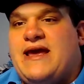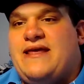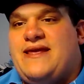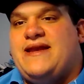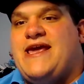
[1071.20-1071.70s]

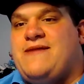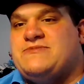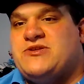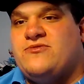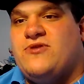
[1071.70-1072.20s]
and then
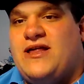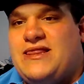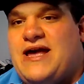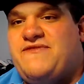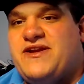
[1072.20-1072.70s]
game 2
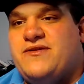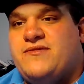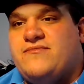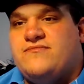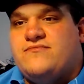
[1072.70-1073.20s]

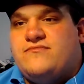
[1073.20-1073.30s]
11-1.